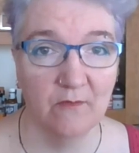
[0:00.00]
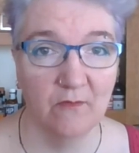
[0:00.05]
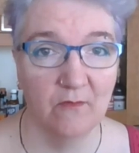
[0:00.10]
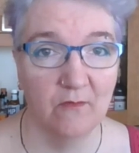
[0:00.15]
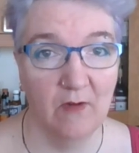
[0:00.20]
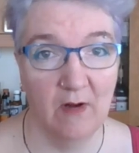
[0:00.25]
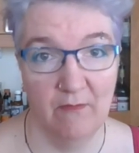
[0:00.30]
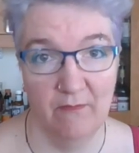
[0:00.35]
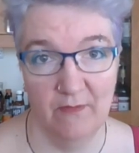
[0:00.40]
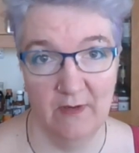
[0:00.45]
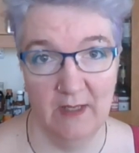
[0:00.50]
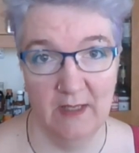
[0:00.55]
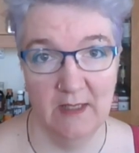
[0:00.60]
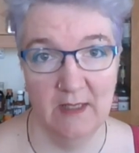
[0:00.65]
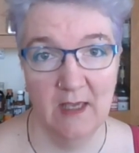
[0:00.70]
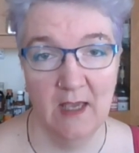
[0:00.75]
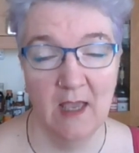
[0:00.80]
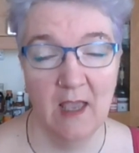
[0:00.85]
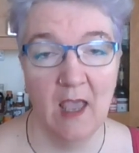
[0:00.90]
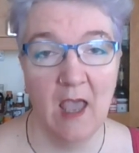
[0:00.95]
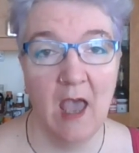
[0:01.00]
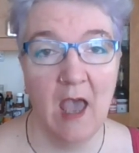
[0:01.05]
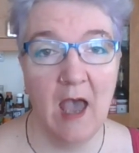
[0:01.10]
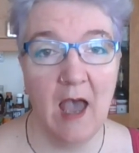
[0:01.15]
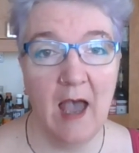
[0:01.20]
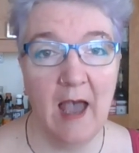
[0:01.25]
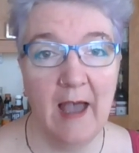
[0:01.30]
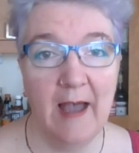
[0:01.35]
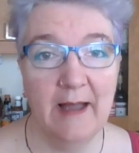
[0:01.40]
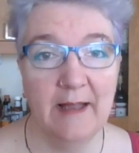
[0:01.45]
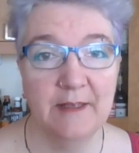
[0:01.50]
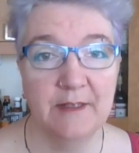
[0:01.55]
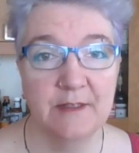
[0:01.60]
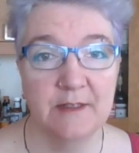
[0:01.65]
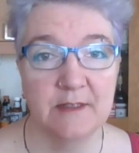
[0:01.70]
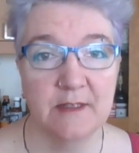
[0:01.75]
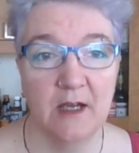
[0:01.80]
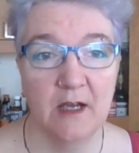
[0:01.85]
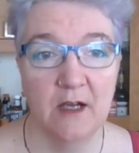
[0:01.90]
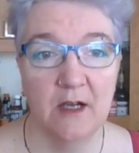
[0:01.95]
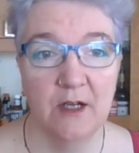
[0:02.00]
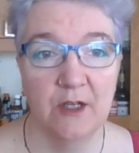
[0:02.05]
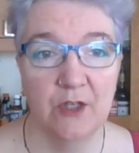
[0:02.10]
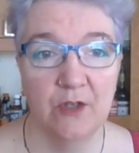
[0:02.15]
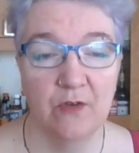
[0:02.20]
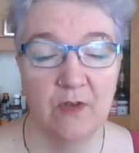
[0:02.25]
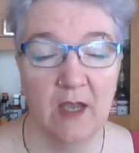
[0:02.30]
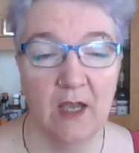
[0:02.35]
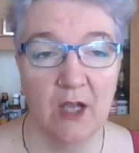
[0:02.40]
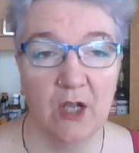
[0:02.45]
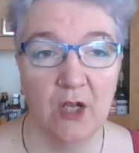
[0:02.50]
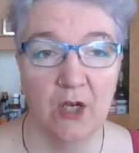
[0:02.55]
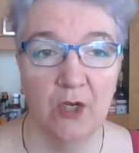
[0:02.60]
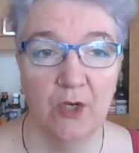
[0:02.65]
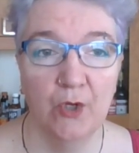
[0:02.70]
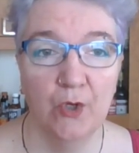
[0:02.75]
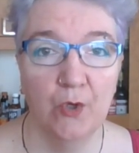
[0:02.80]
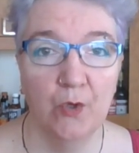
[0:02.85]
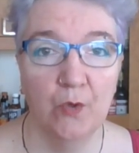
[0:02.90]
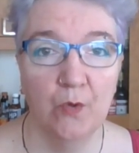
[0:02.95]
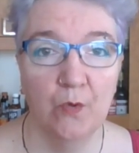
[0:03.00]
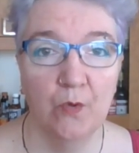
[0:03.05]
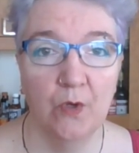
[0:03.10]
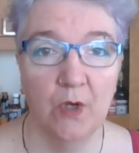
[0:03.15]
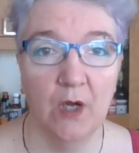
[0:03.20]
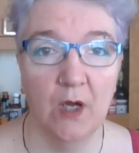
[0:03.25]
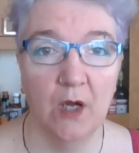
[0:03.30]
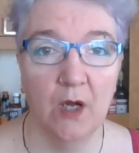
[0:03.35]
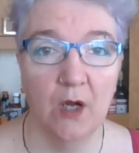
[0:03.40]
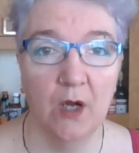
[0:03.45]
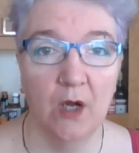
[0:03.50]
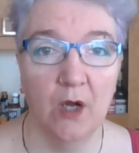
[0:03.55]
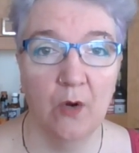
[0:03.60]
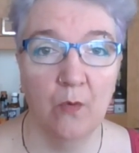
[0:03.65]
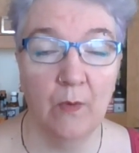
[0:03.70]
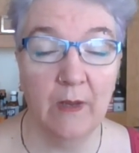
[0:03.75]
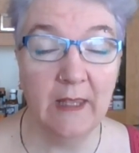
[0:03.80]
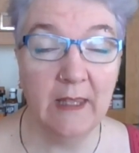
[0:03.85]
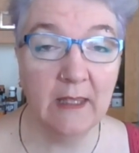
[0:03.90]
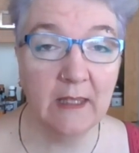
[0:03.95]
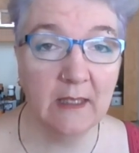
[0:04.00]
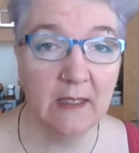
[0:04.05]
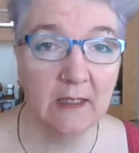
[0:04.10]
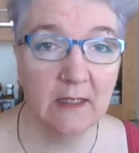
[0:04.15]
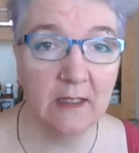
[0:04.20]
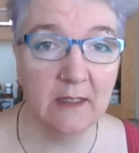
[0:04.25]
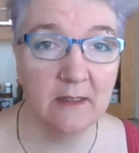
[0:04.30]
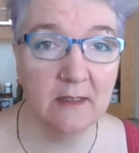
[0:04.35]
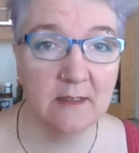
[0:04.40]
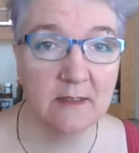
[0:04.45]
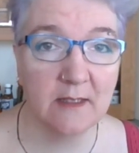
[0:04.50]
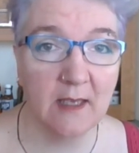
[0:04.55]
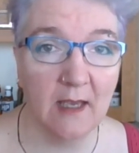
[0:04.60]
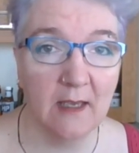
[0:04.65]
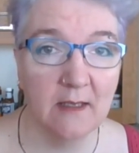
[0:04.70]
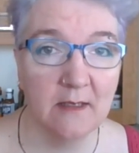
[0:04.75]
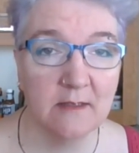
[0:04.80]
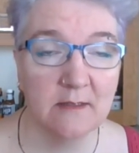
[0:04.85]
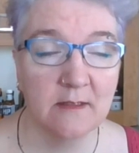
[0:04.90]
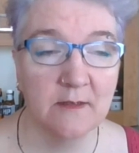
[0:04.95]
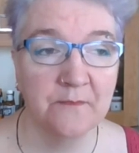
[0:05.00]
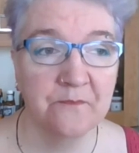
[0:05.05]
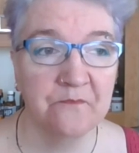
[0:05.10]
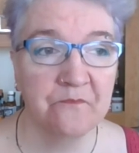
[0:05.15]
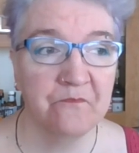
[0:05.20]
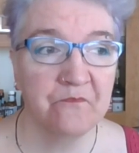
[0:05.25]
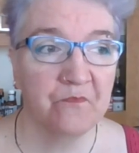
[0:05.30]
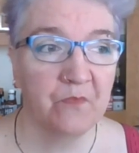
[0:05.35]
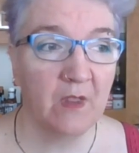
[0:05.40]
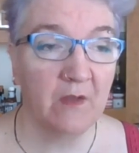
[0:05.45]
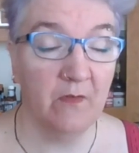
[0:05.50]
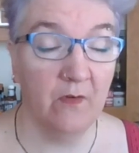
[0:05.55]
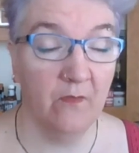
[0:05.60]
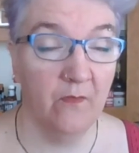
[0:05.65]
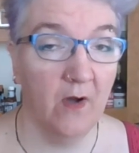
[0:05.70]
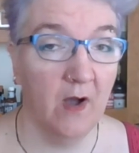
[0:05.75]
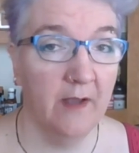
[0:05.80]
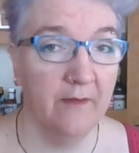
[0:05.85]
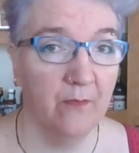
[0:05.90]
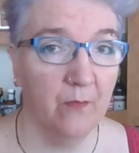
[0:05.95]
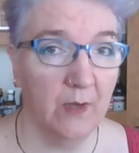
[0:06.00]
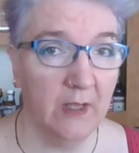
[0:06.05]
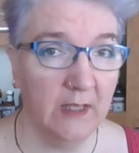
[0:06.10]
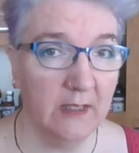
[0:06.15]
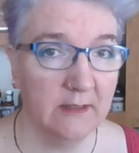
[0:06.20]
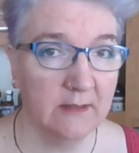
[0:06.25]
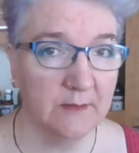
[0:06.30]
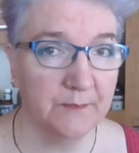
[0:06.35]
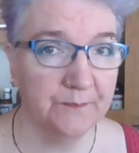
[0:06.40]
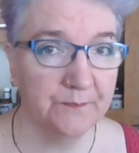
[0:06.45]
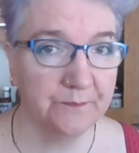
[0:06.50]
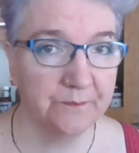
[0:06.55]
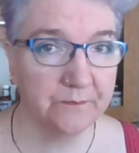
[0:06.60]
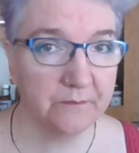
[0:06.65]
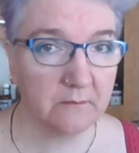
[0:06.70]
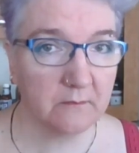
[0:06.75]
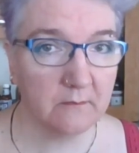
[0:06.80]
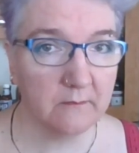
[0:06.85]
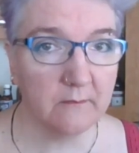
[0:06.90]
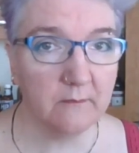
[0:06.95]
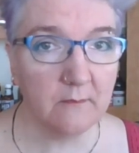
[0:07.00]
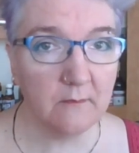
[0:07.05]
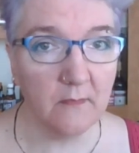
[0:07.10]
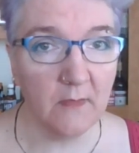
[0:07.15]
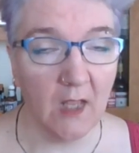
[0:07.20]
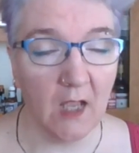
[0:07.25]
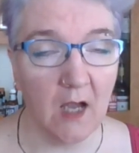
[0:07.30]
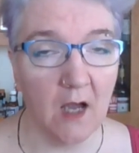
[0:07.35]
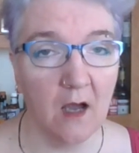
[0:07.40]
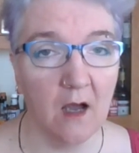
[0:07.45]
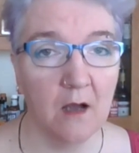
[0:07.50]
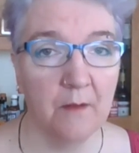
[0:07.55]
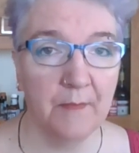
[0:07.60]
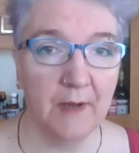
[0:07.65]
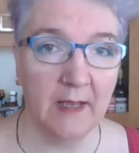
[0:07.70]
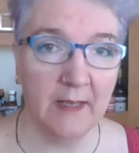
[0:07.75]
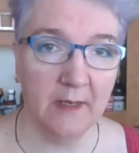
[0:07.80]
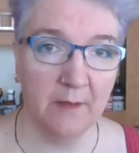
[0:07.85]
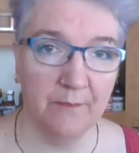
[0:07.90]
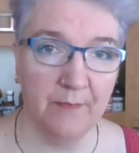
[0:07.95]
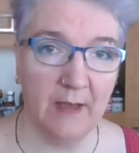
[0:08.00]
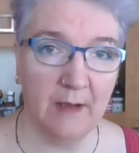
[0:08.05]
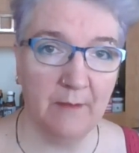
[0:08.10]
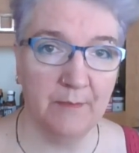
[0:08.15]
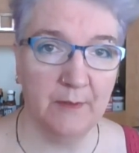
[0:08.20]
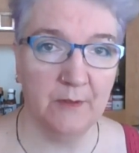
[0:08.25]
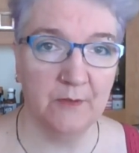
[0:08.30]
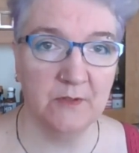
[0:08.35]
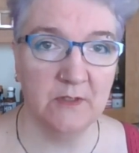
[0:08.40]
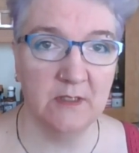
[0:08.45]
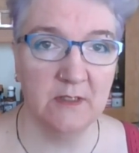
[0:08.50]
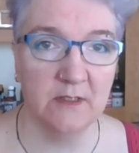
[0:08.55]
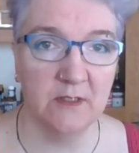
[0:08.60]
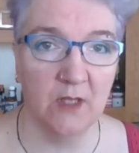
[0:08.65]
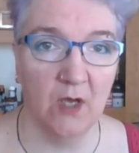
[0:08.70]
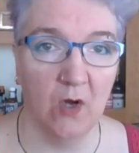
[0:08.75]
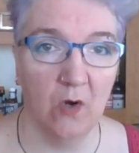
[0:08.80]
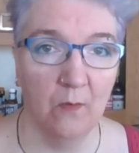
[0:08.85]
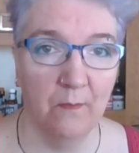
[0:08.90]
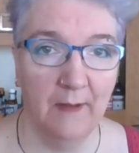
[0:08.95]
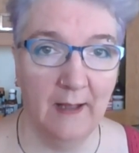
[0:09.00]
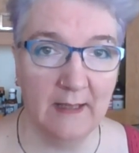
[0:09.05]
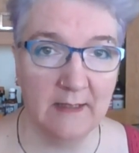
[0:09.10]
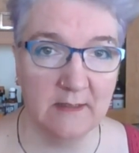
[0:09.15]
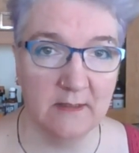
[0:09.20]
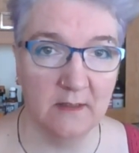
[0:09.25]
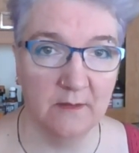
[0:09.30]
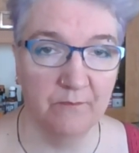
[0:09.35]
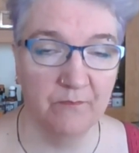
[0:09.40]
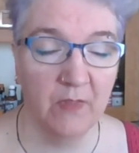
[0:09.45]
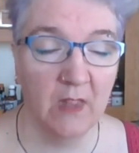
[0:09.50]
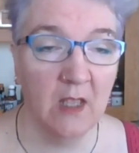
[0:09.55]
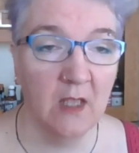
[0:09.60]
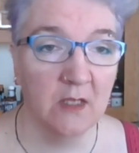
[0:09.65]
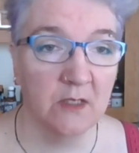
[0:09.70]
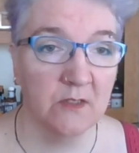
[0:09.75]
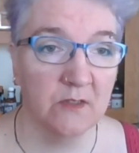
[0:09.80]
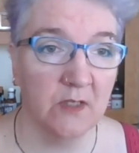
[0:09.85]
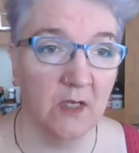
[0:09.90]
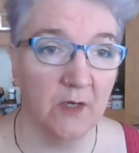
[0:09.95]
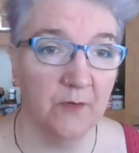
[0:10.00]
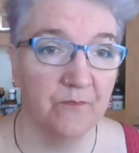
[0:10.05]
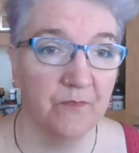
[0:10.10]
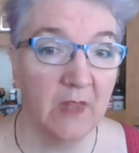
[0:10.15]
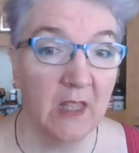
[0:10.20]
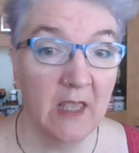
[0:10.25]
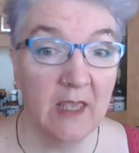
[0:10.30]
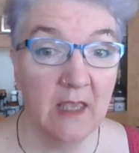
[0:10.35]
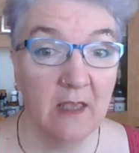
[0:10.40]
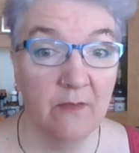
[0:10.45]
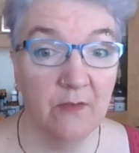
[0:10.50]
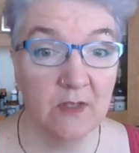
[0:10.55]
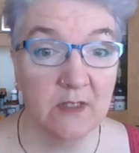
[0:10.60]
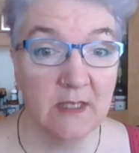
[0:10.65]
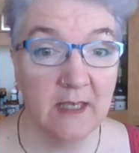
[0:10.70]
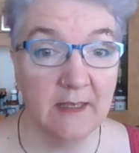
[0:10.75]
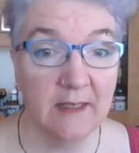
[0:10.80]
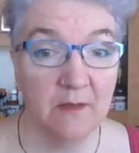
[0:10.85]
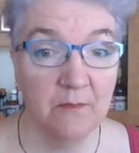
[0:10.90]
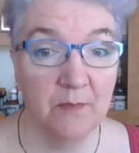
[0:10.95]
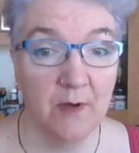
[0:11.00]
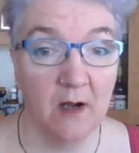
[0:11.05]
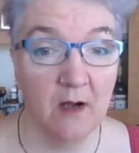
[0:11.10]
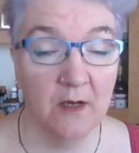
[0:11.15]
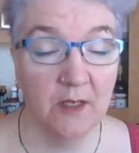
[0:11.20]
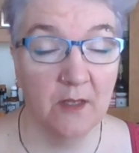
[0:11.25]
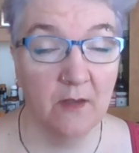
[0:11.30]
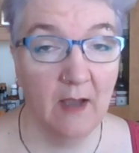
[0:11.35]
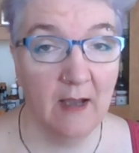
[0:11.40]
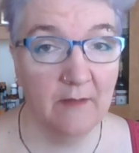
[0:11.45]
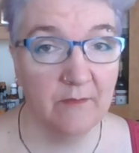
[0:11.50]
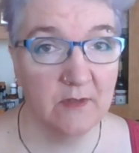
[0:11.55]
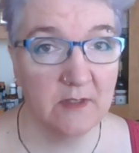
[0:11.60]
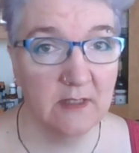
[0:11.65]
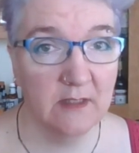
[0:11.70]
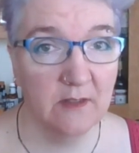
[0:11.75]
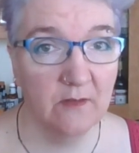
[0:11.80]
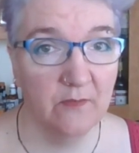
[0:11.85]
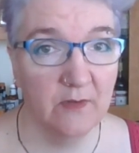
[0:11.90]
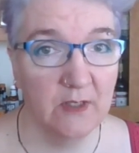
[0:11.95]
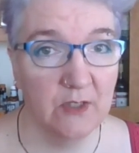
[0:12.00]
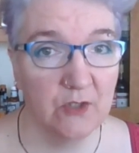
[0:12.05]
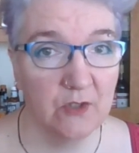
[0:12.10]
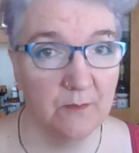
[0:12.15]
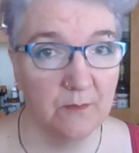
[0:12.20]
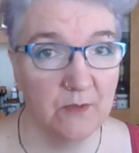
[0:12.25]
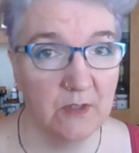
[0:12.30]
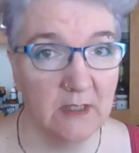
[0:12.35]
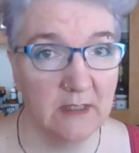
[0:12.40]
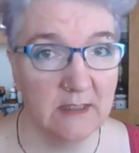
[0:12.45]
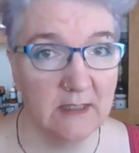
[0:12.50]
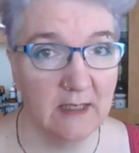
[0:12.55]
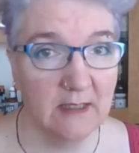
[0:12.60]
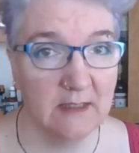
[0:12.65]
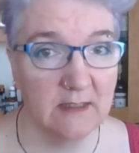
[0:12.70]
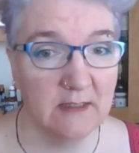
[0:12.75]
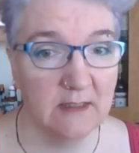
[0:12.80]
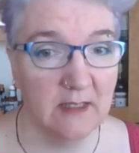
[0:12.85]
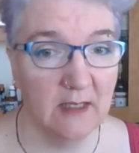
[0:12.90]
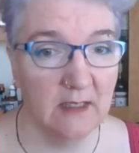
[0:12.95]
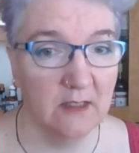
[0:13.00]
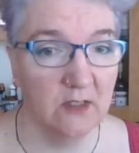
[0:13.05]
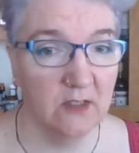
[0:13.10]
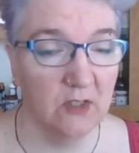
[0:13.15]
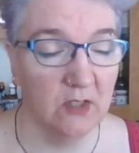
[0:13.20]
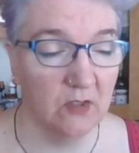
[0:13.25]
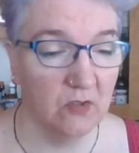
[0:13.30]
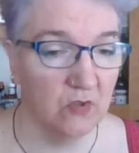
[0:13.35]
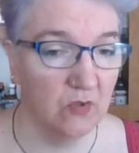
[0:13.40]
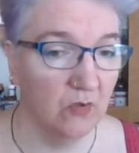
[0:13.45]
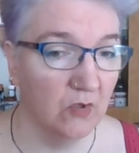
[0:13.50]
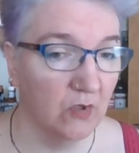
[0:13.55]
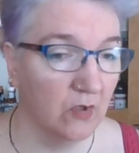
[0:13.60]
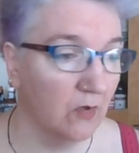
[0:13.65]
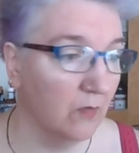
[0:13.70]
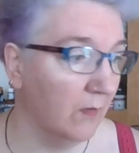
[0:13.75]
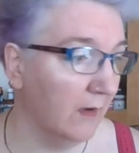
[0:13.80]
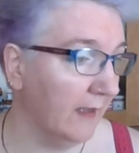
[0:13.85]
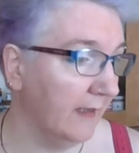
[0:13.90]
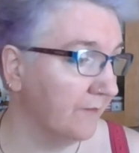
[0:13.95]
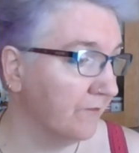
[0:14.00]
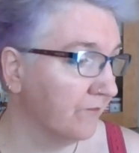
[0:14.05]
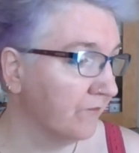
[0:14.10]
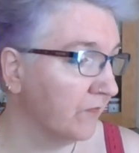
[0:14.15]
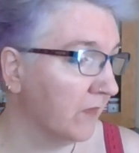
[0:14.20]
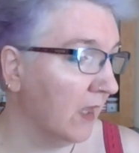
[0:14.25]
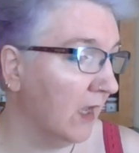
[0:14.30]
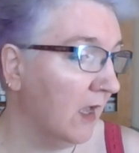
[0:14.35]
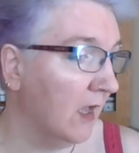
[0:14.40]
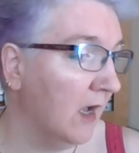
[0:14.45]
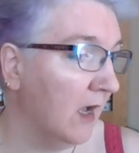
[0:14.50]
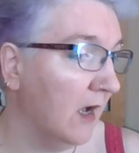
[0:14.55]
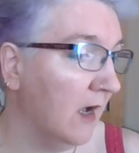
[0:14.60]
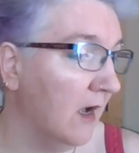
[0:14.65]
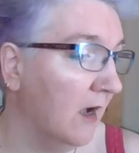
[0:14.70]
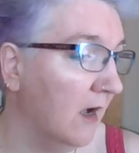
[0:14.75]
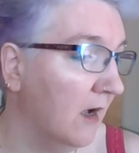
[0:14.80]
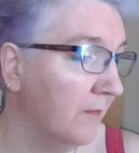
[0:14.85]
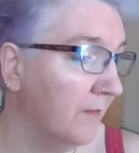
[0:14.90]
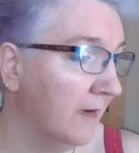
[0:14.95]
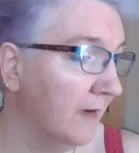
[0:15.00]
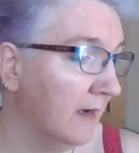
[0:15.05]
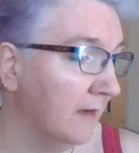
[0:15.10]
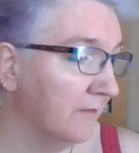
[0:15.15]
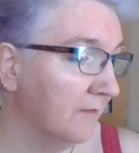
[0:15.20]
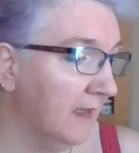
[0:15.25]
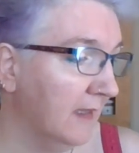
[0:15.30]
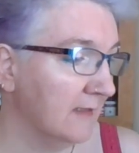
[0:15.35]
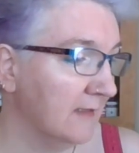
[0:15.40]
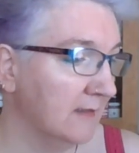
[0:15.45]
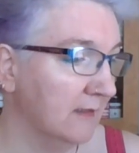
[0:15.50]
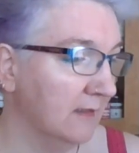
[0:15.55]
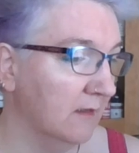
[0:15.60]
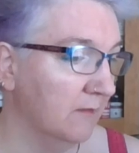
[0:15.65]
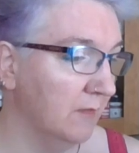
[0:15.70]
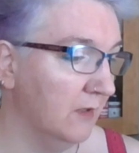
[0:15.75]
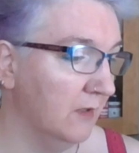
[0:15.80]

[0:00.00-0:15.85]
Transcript: You get a clue a week, in this case, for 5 weeks. And that builds into the whole pattern. So if you're taking part and you haven't seen the finished object yet, then do look away. But I'm guessing that most people will have finished it who are doing it now.